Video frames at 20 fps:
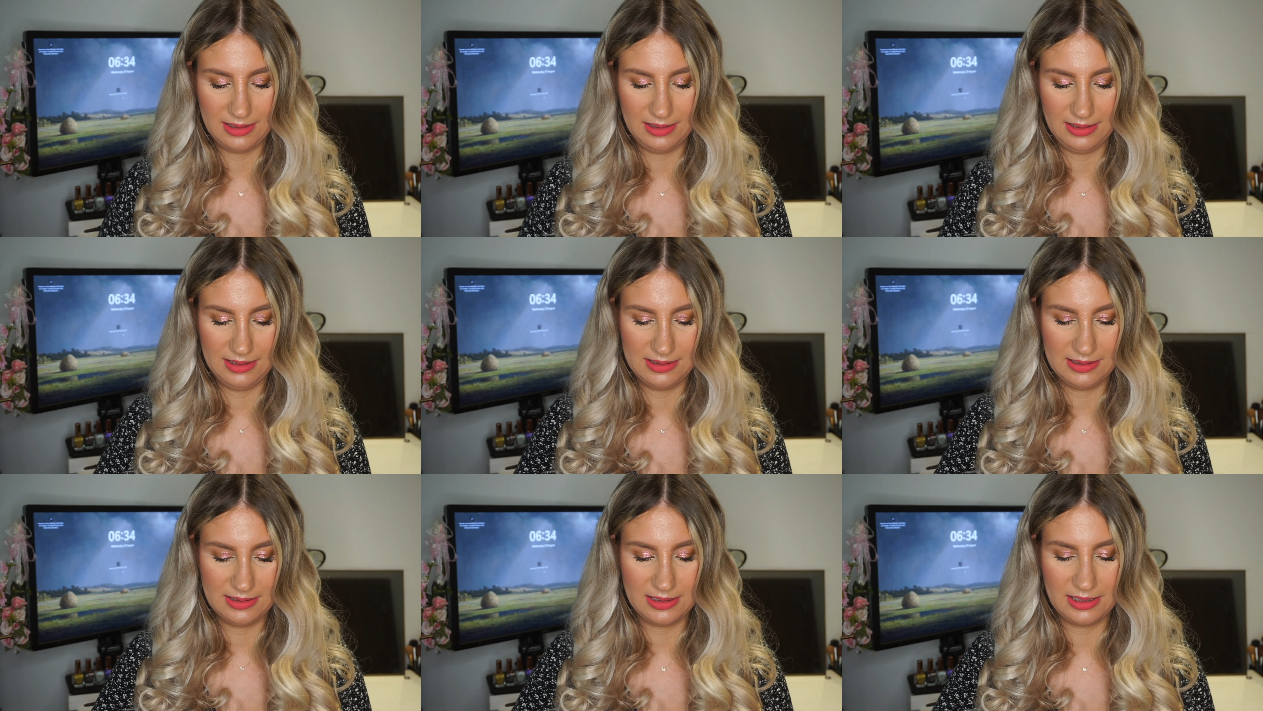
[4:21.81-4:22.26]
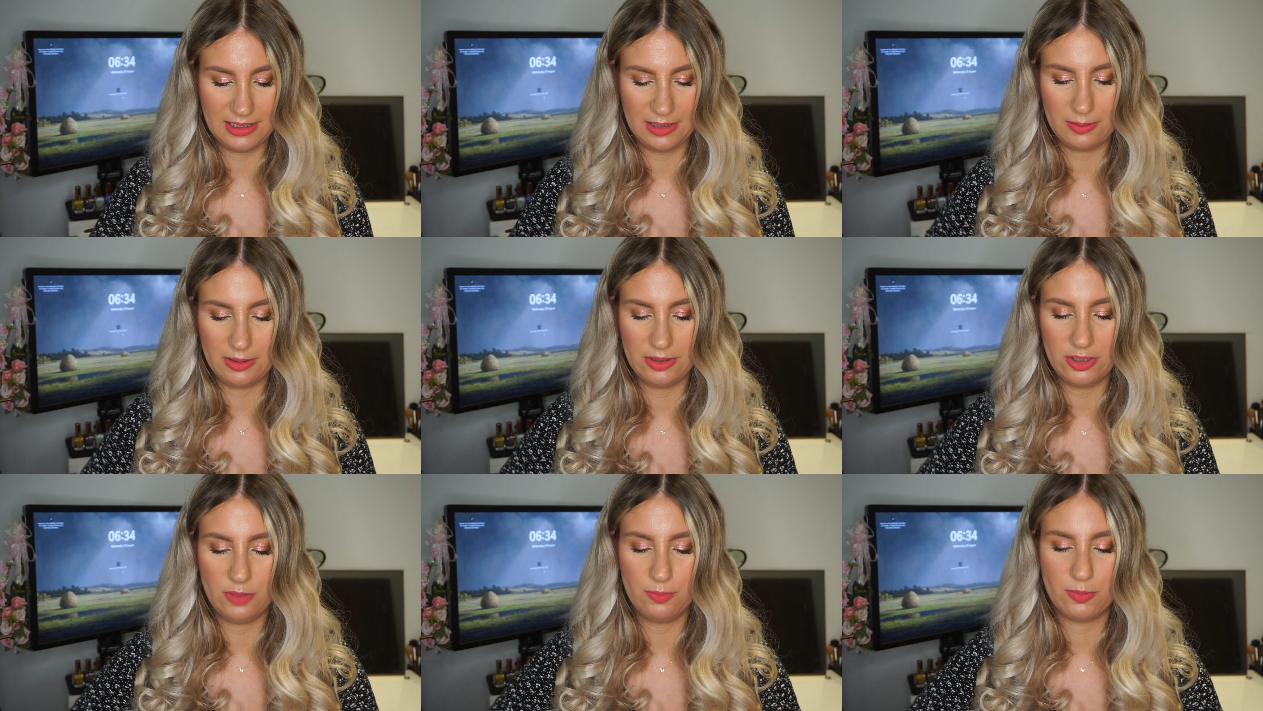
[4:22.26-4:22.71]
This is another
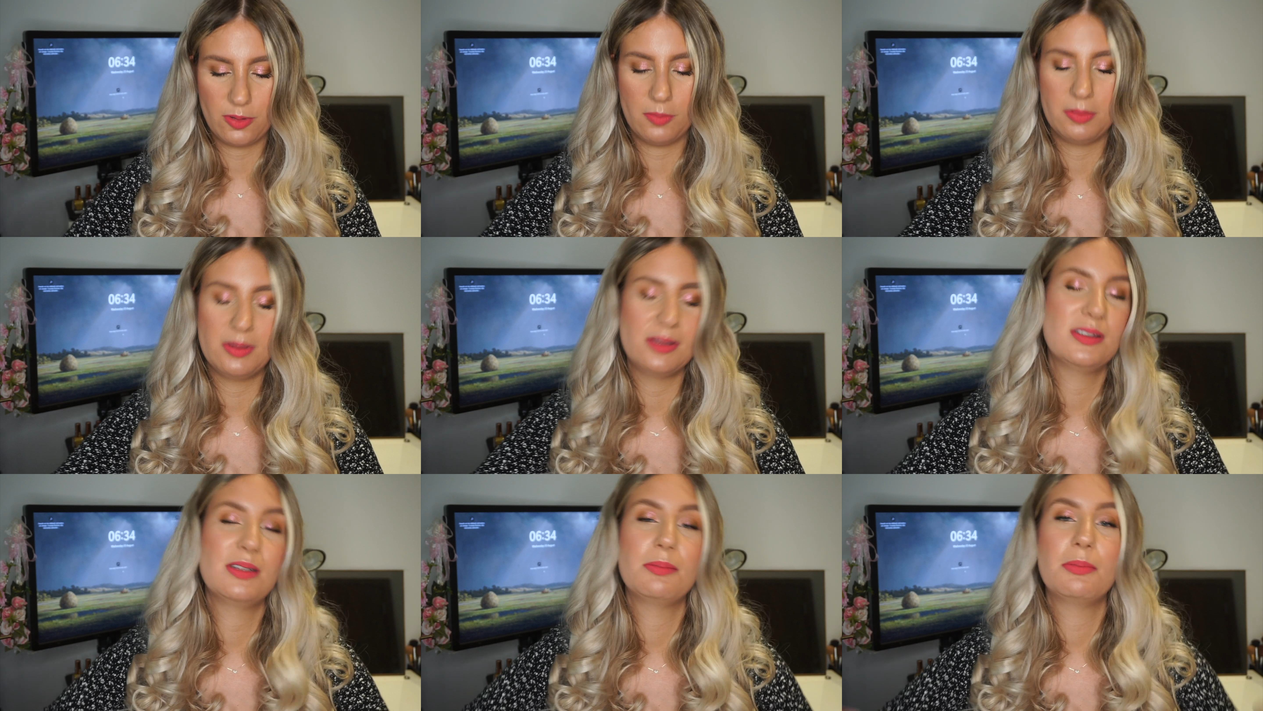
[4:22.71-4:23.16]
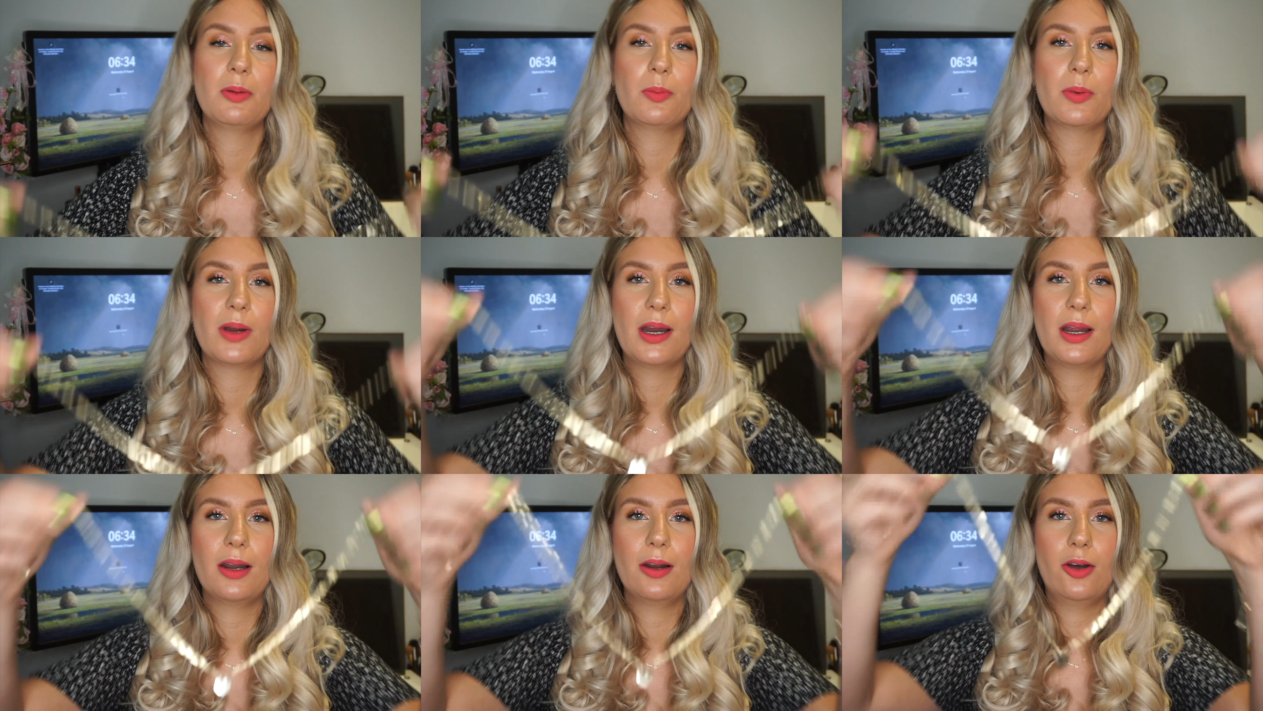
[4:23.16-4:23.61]
one you probably see me
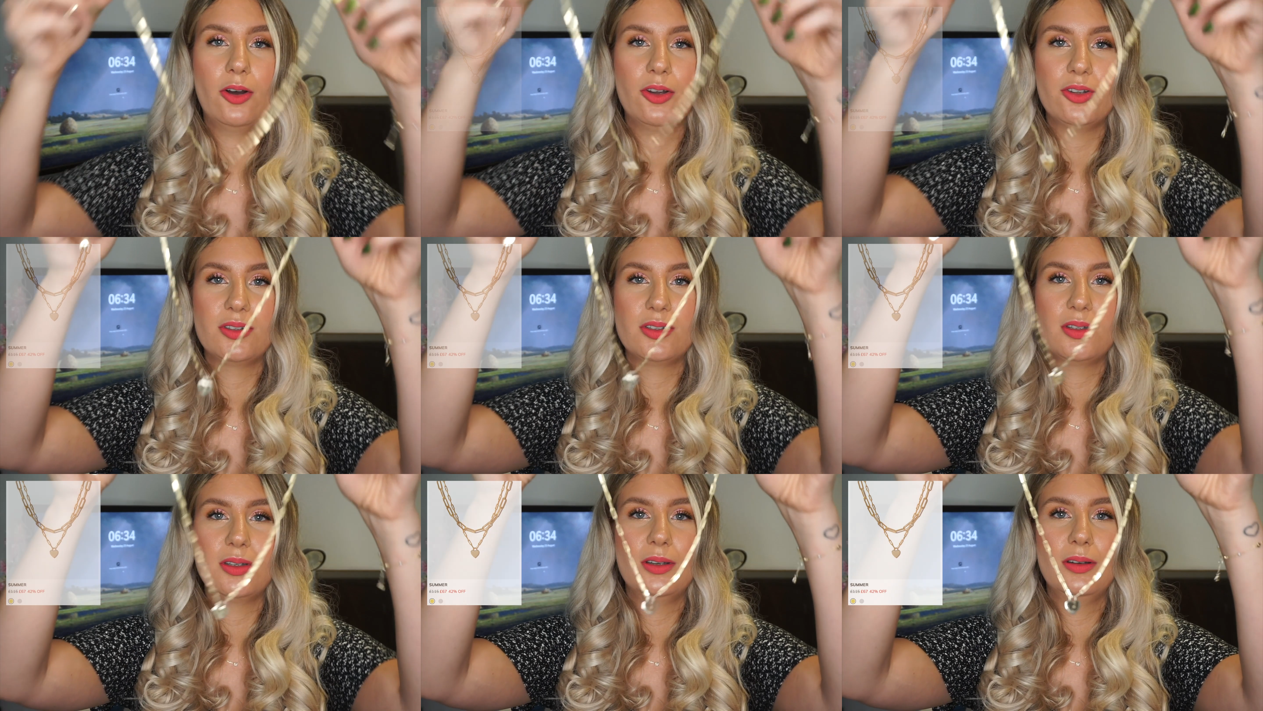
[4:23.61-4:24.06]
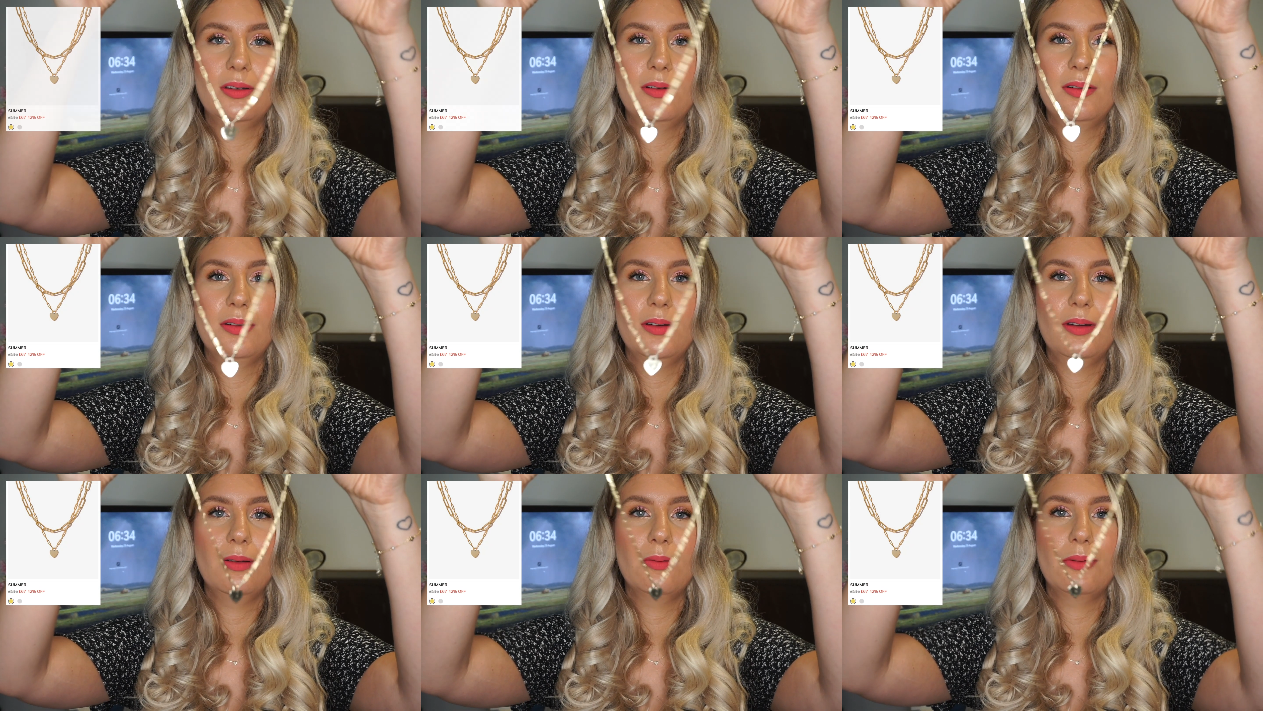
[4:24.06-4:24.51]
wear a lot,
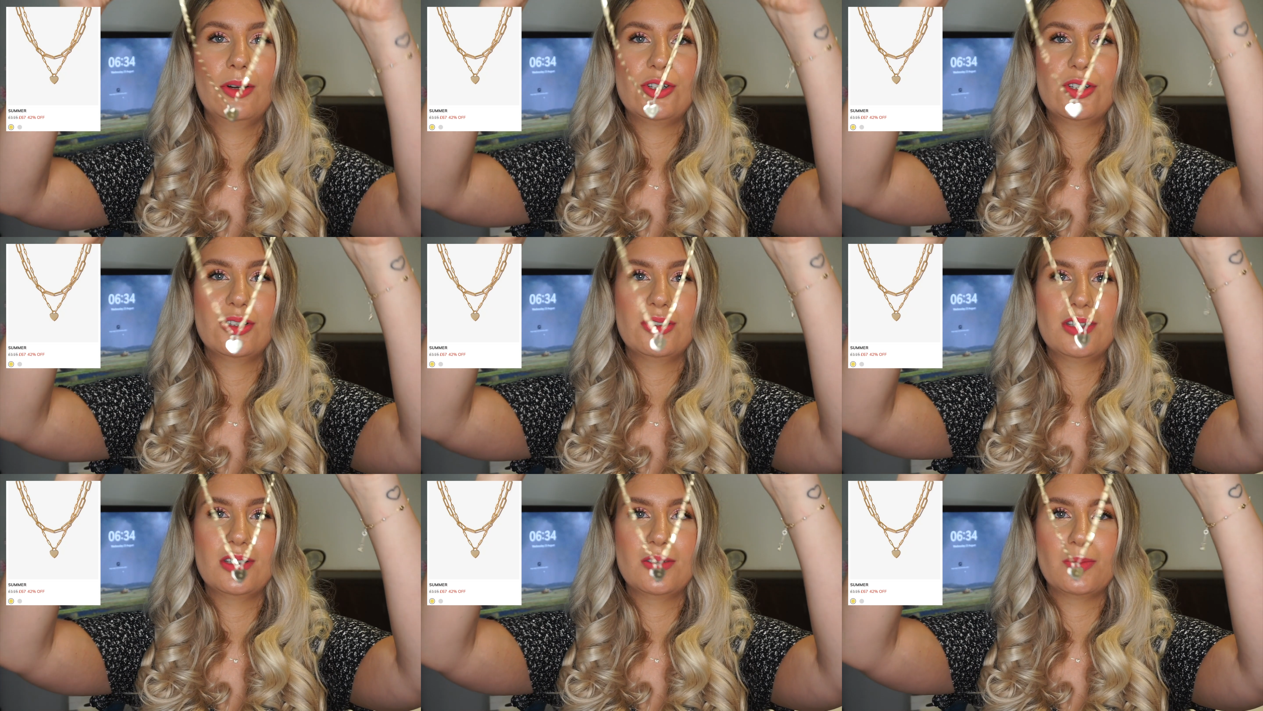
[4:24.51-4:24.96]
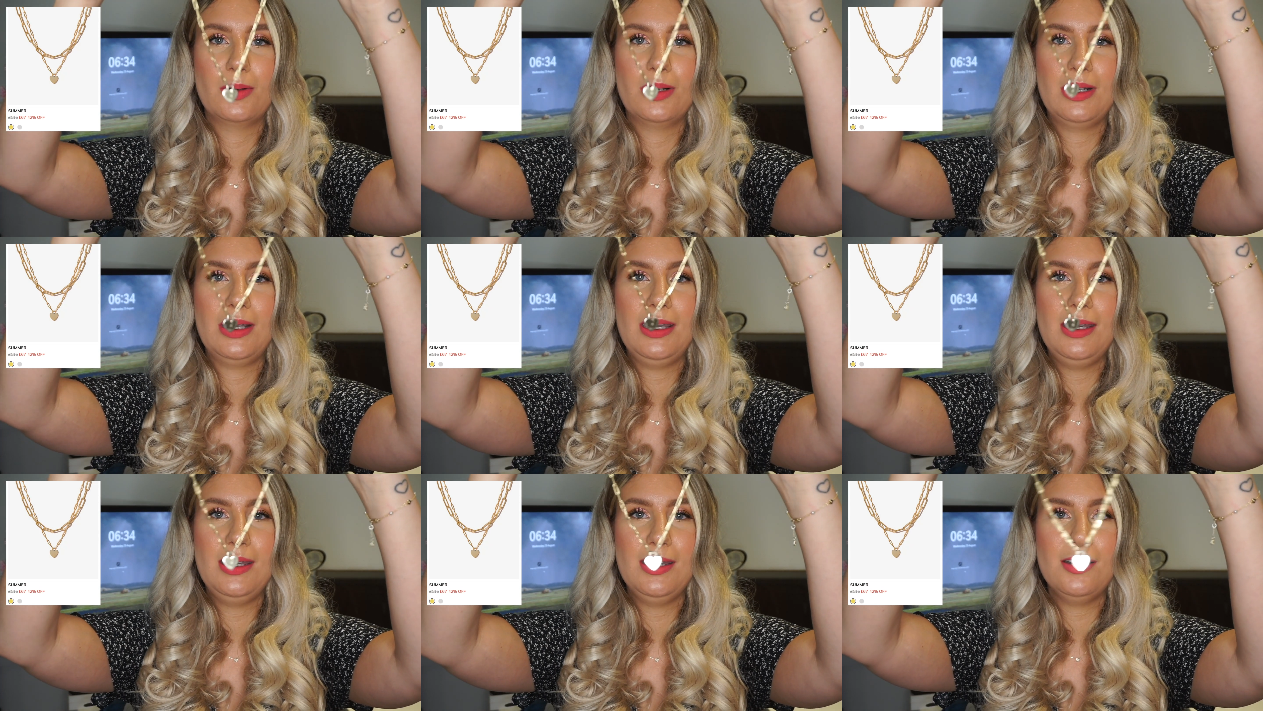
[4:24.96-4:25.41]
which is this one
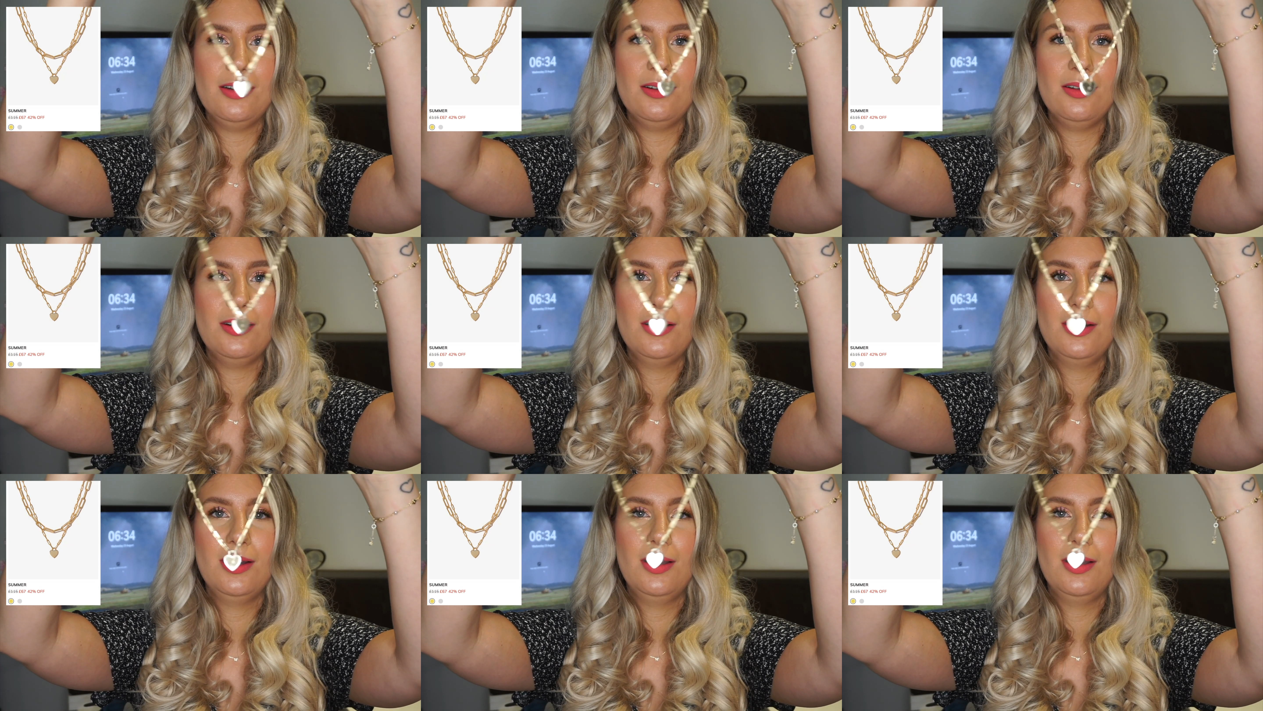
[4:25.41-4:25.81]
here.